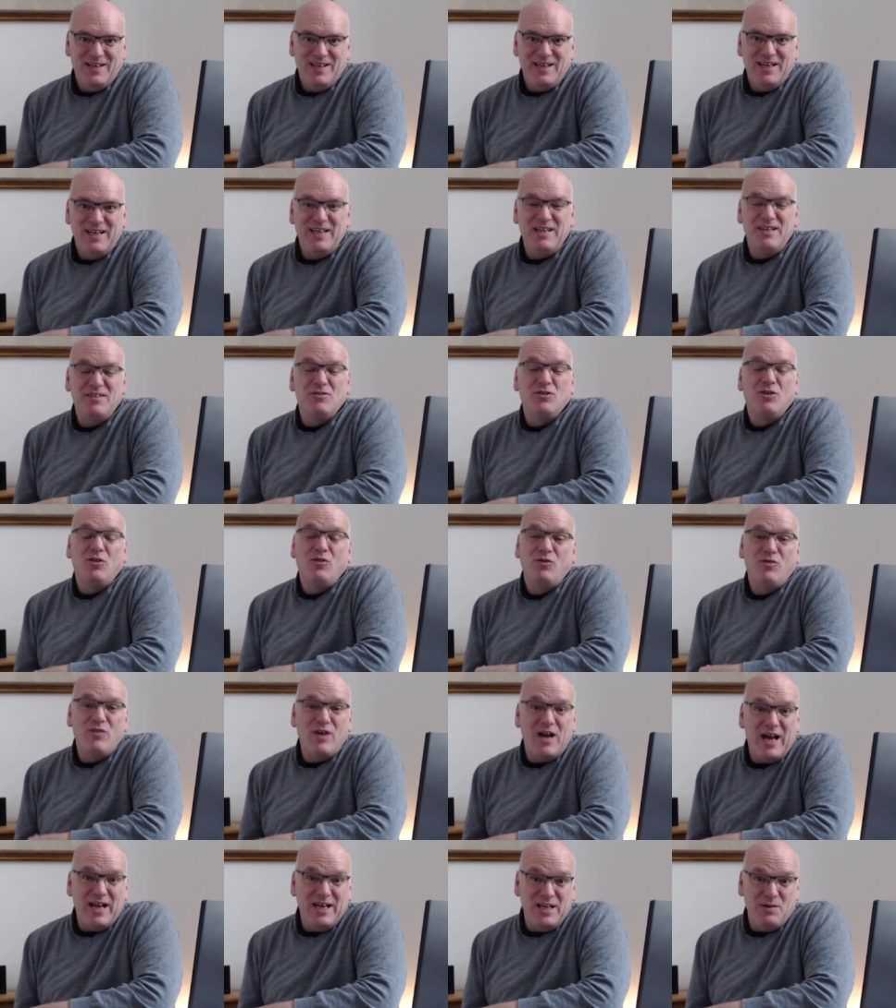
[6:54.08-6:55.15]
He has
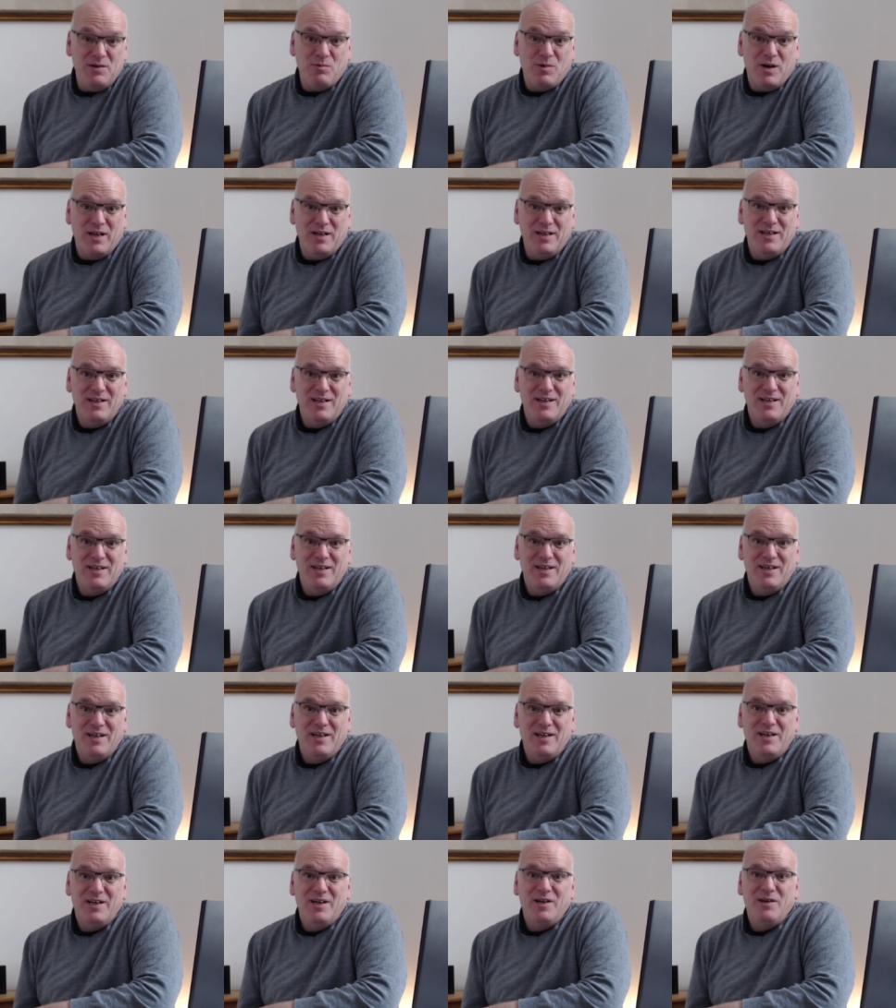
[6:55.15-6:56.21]
already won
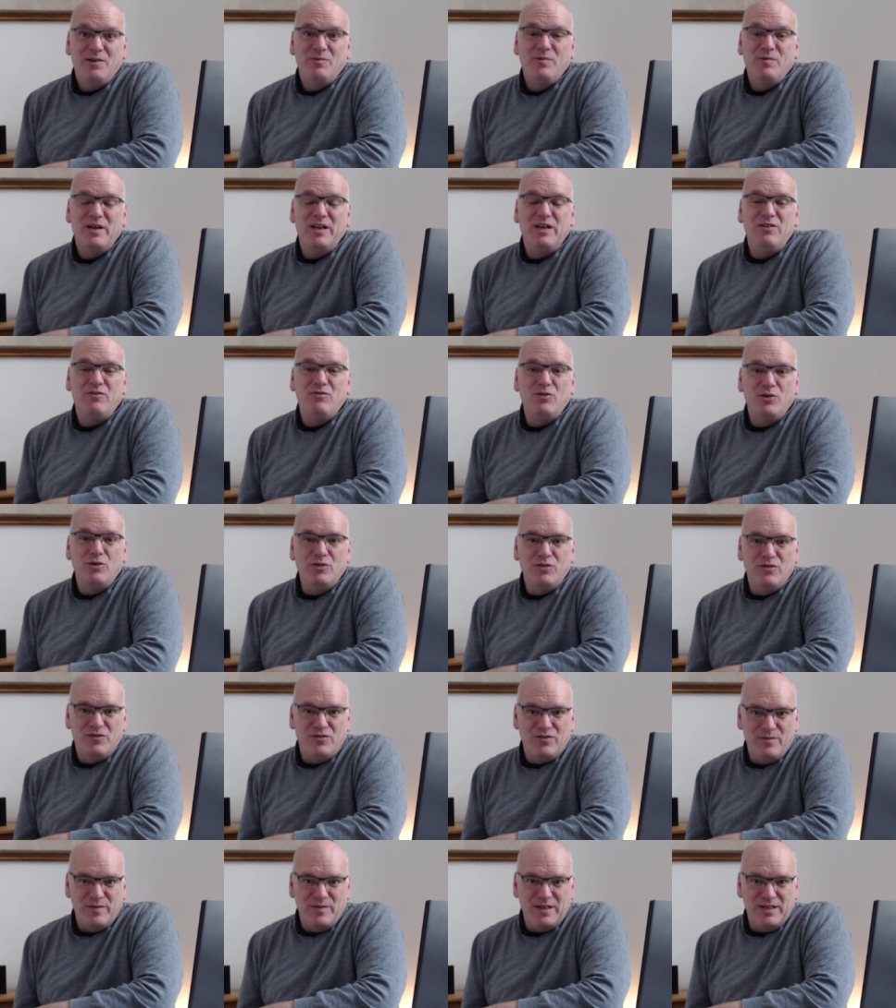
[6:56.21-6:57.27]
when he rose
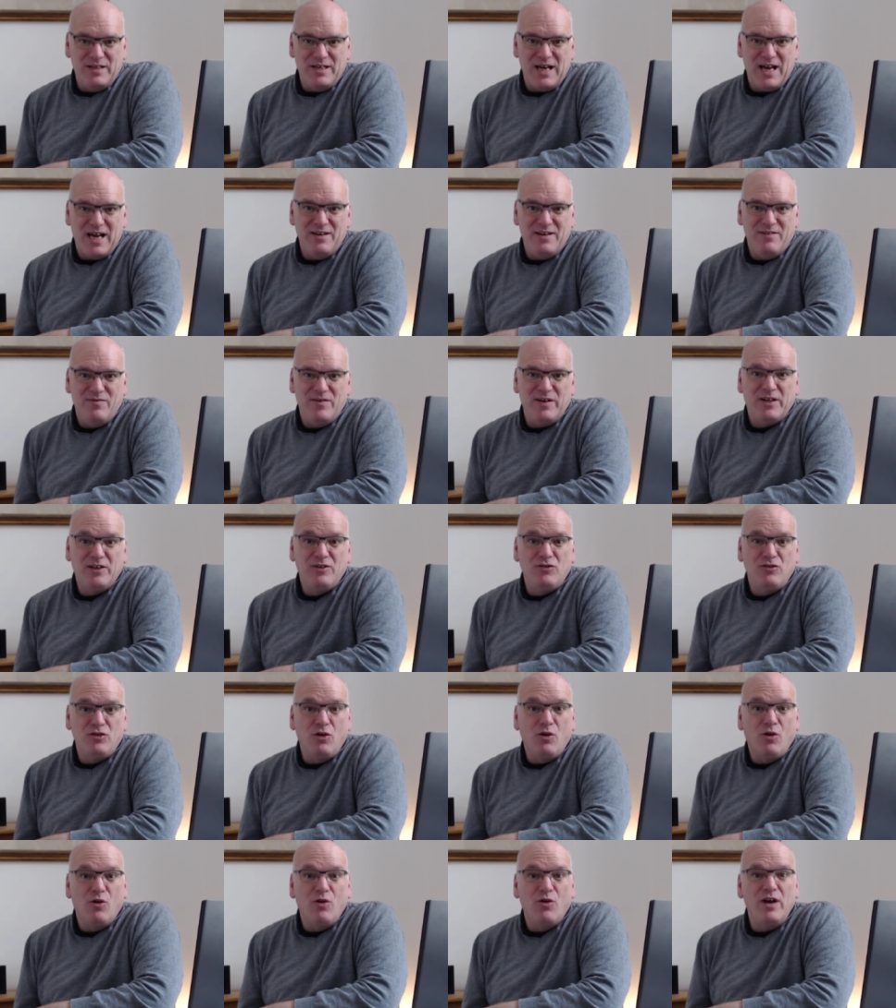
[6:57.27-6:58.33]
from the dead,
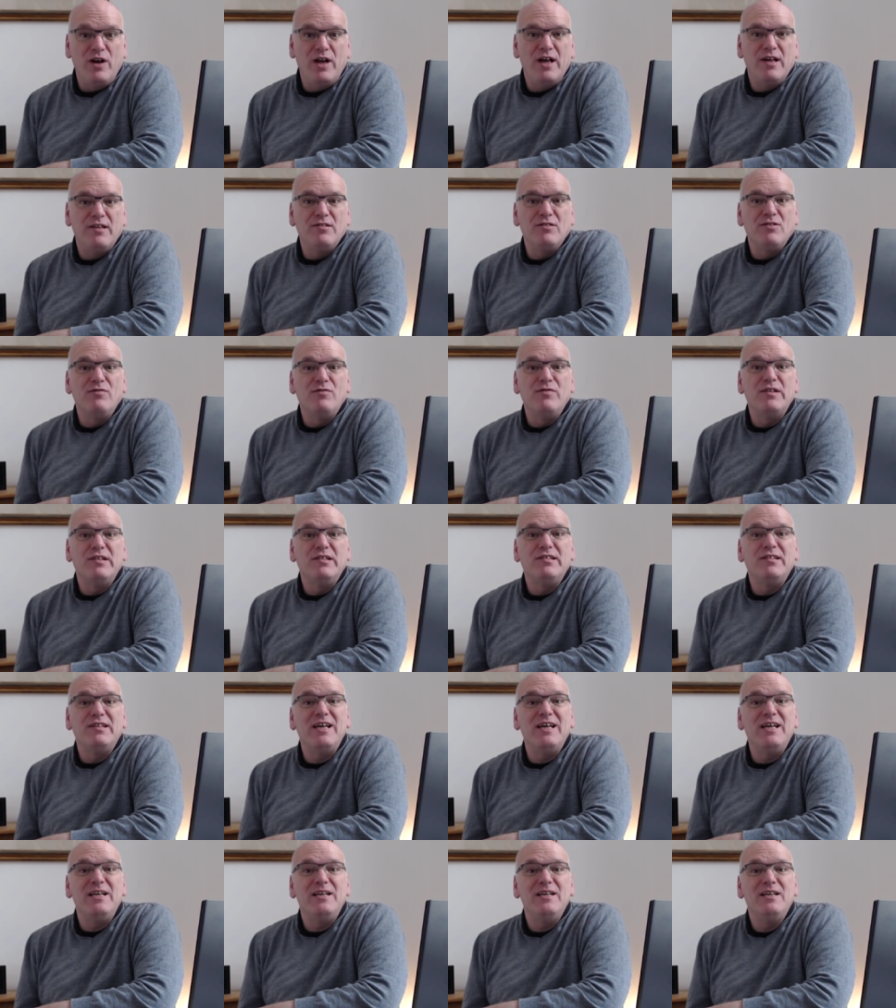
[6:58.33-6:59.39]
victorious over
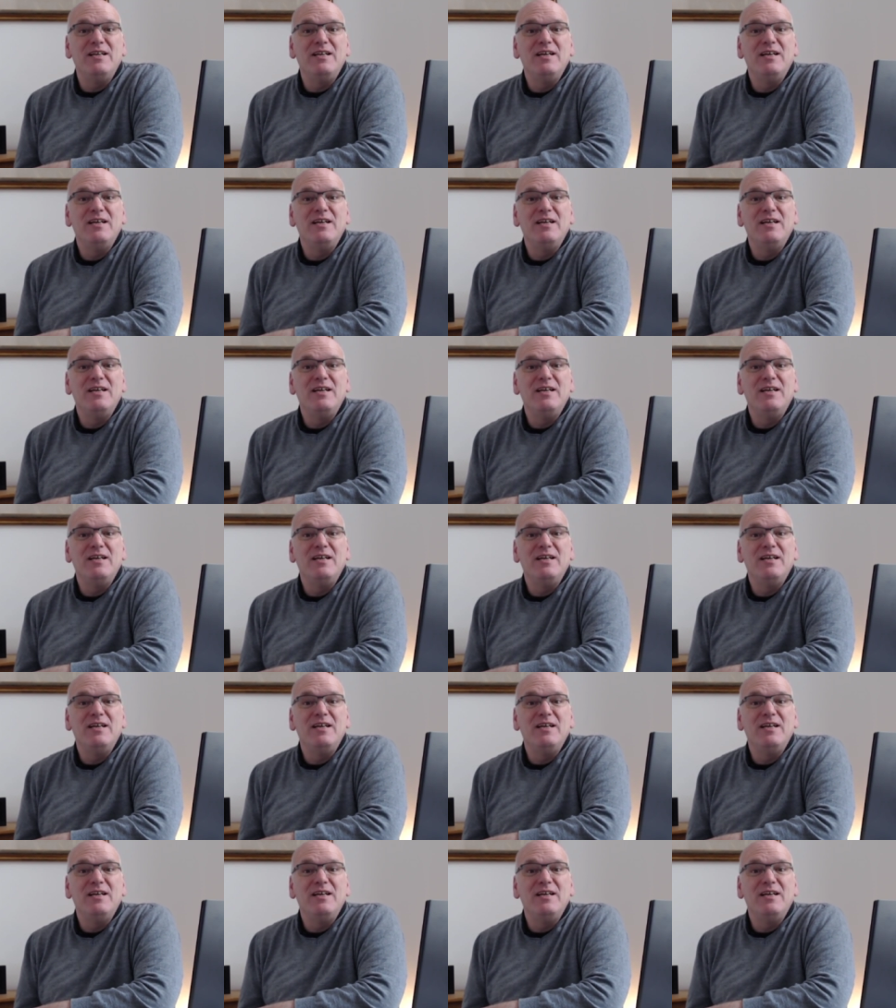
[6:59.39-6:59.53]
sin